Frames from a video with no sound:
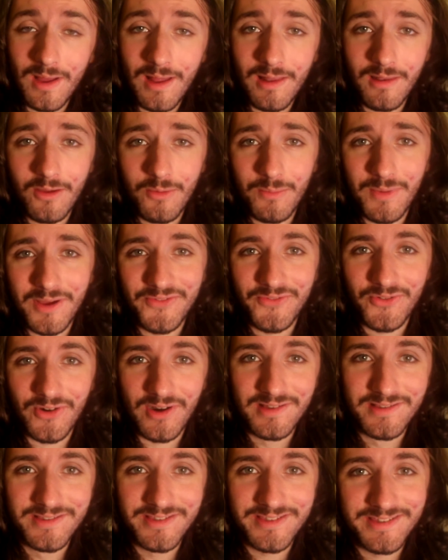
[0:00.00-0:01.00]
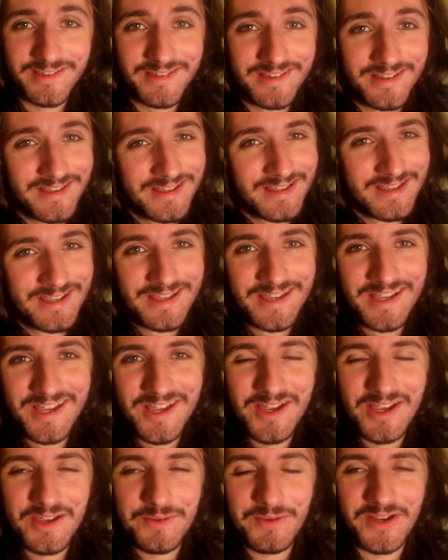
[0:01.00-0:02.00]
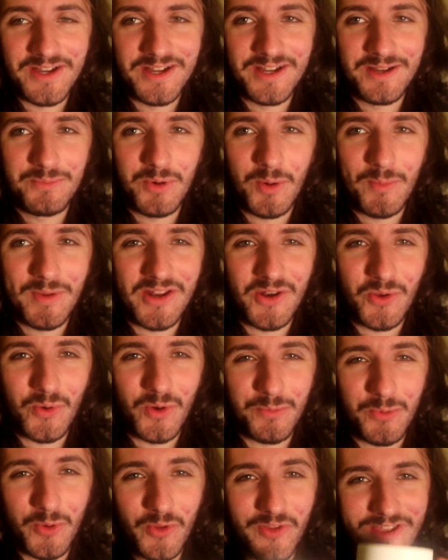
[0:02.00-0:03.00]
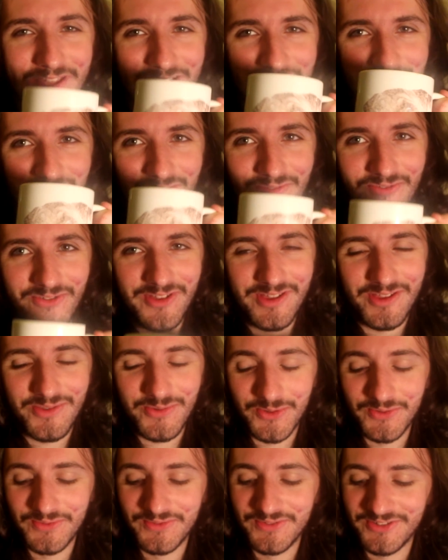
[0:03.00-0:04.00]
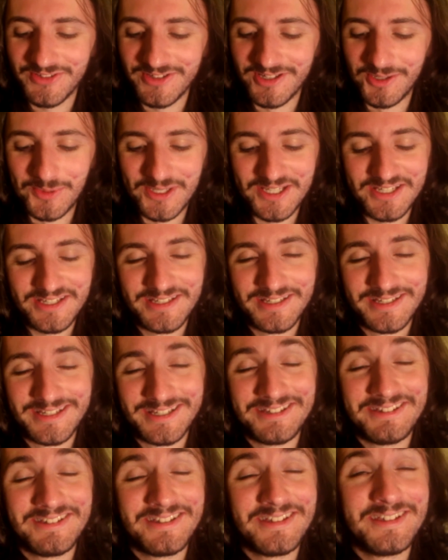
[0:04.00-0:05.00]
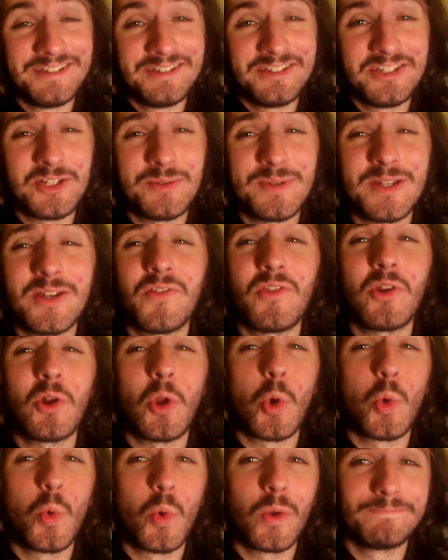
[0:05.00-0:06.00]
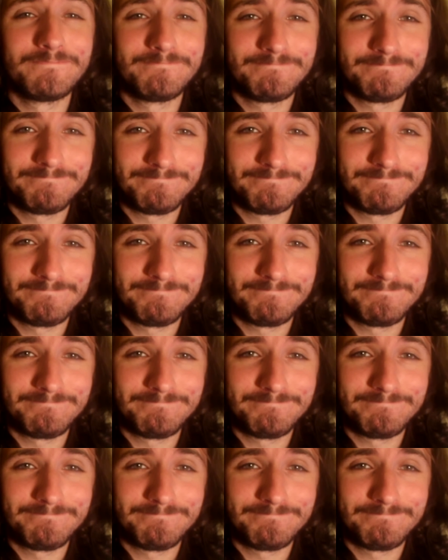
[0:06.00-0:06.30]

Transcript: Hello my friends. Probably gonna want to put the kettle on for this one. It's gonna be another long one.